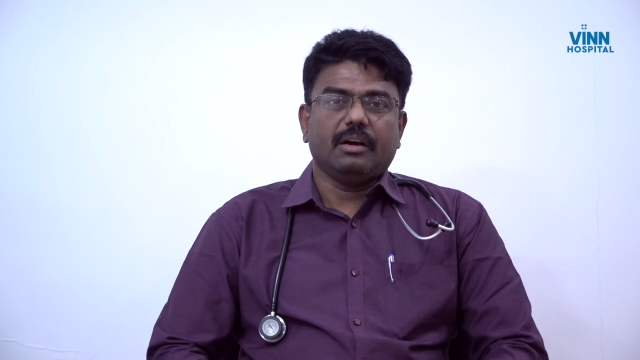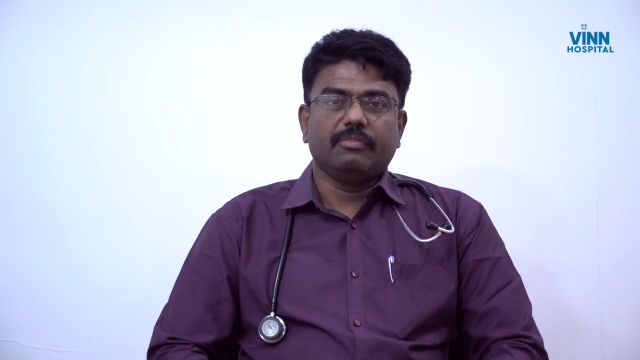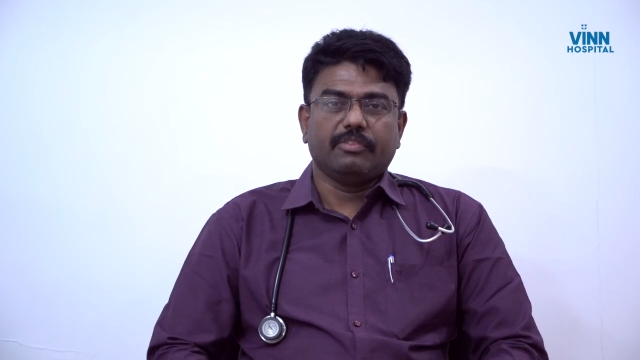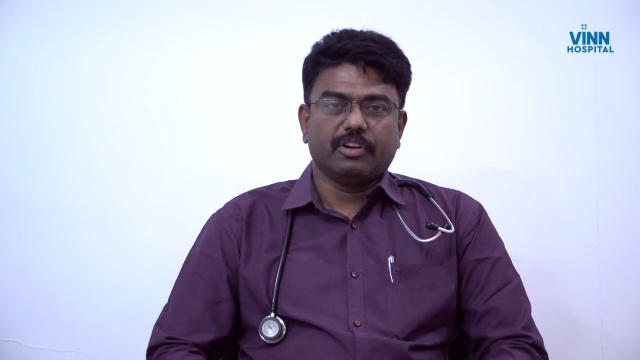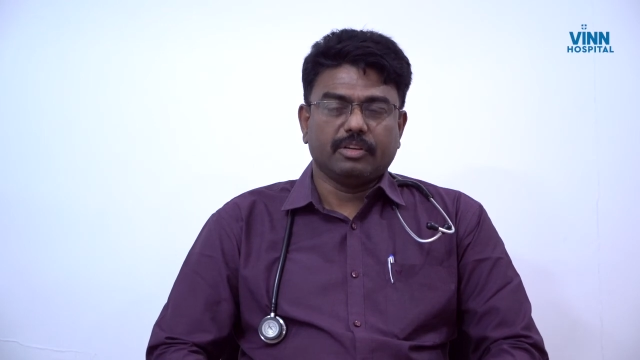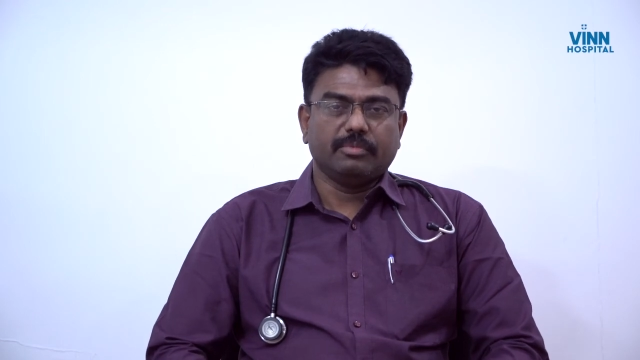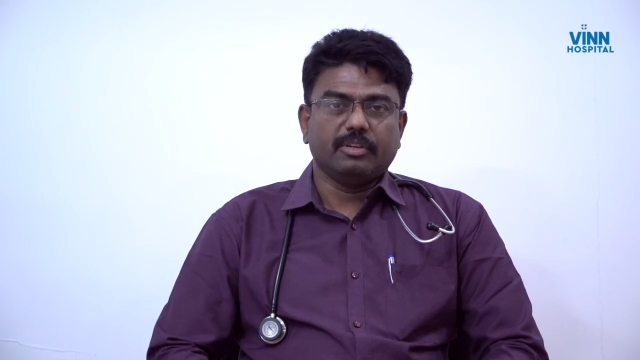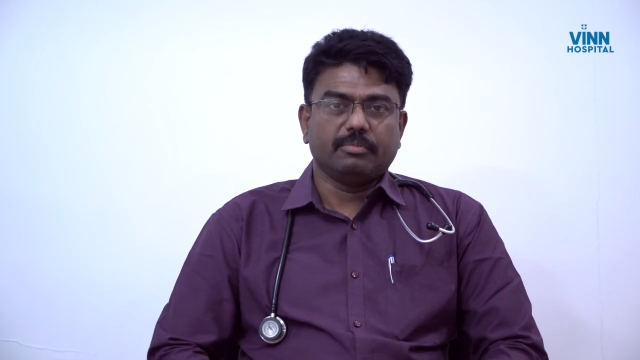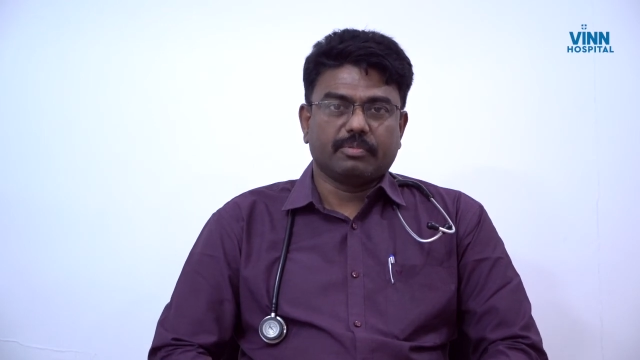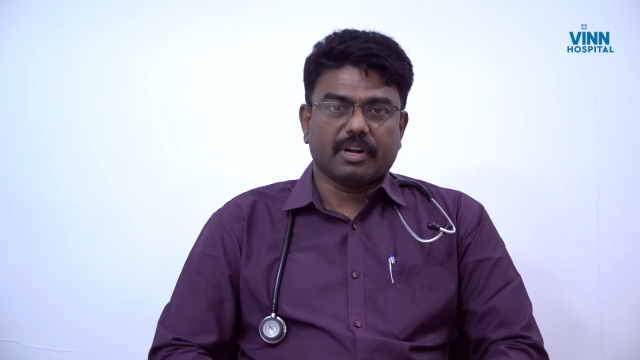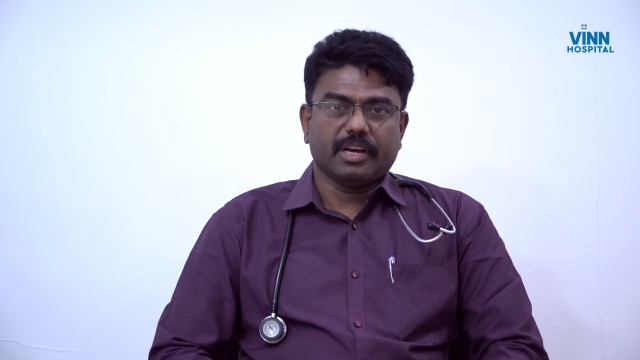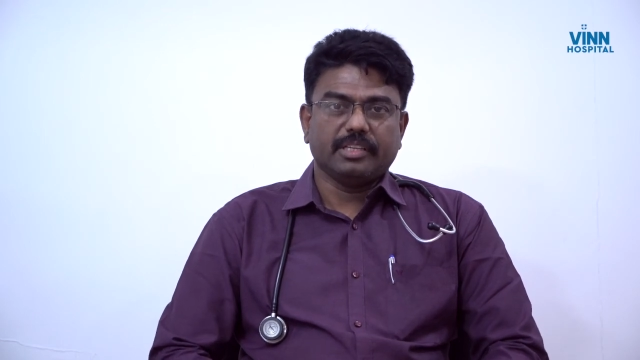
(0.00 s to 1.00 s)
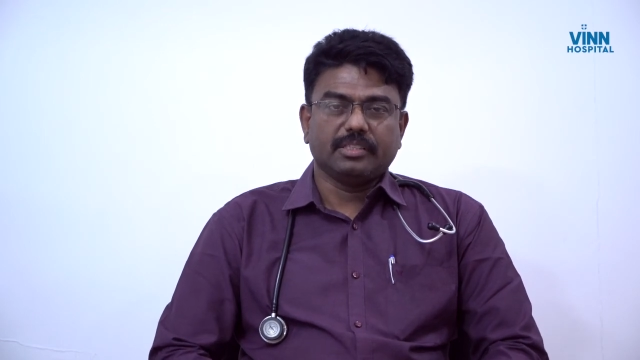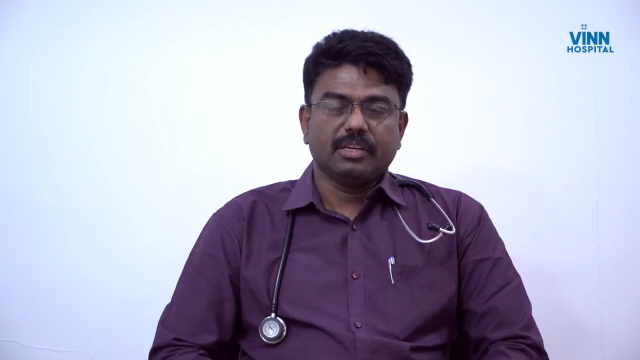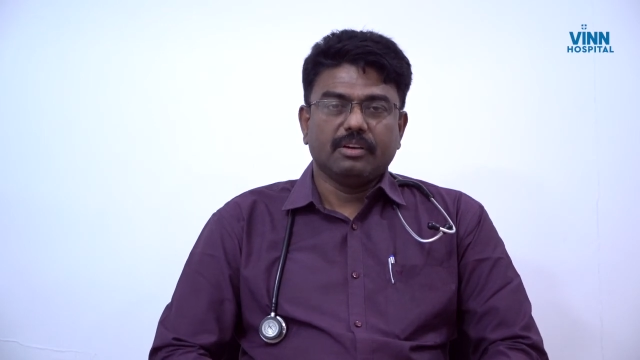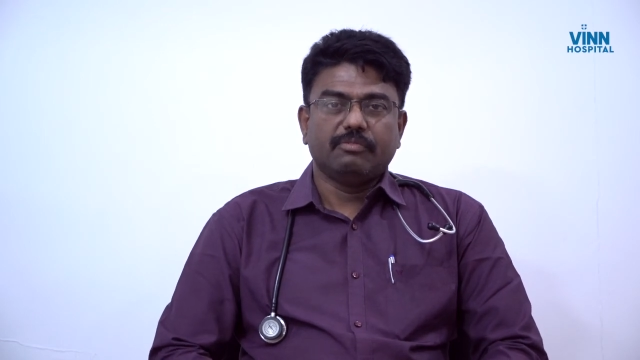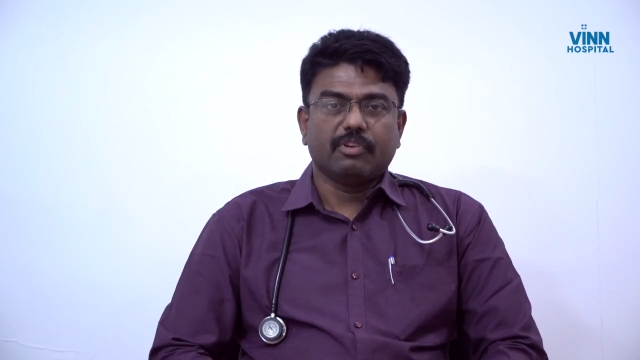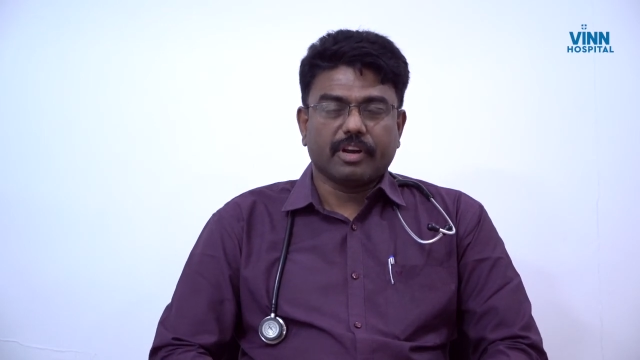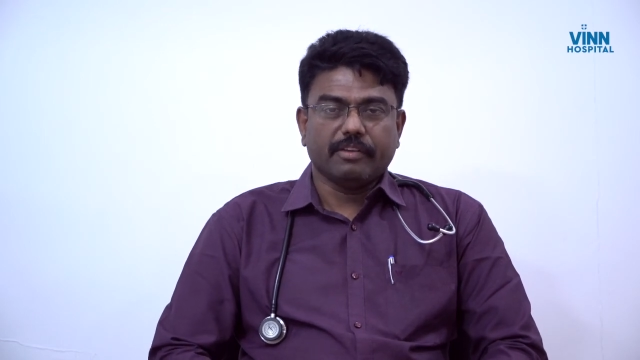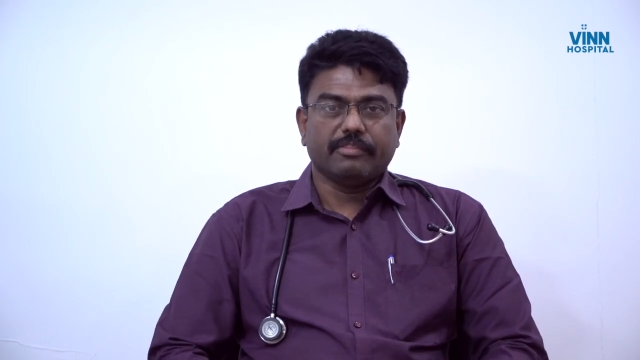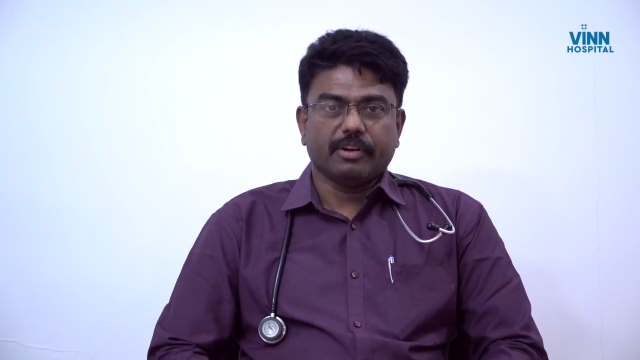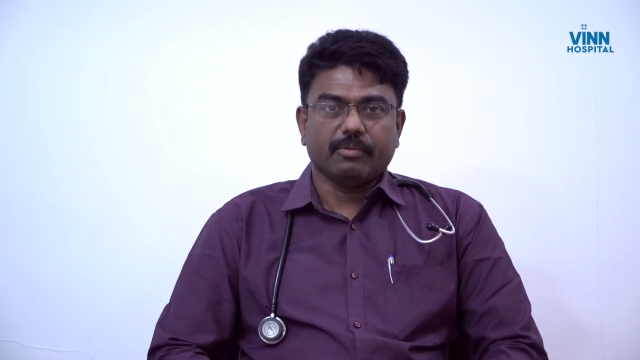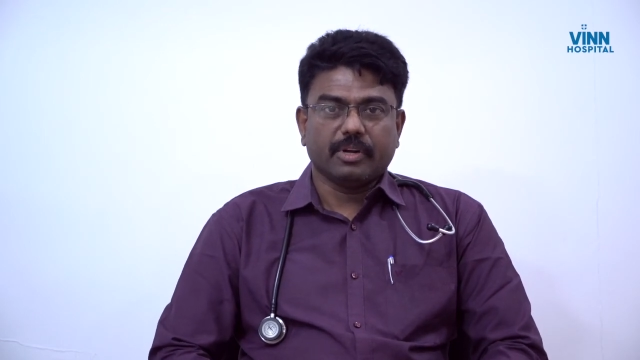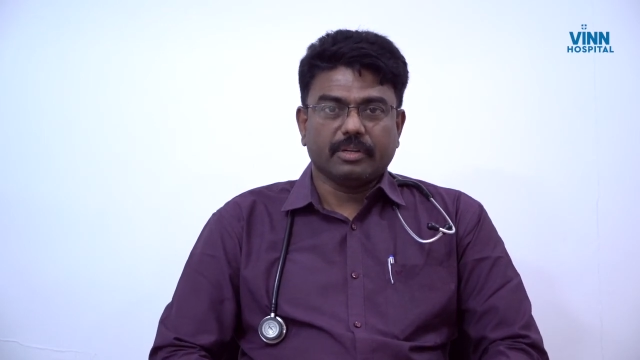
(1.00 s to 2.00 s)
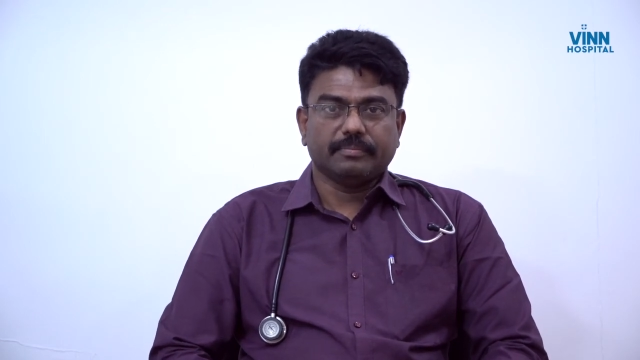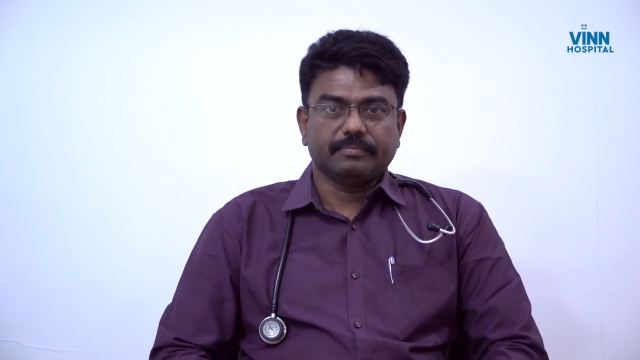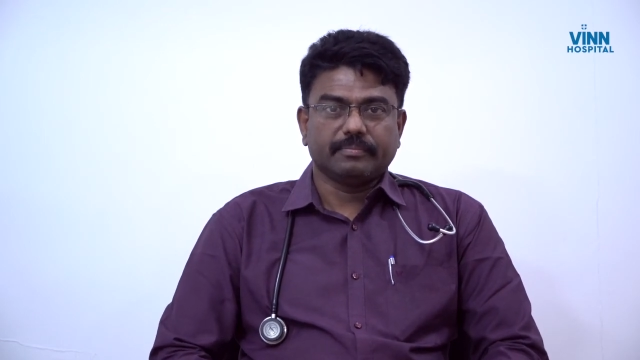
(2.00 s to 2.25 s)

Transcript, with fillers: affordable price for everyone.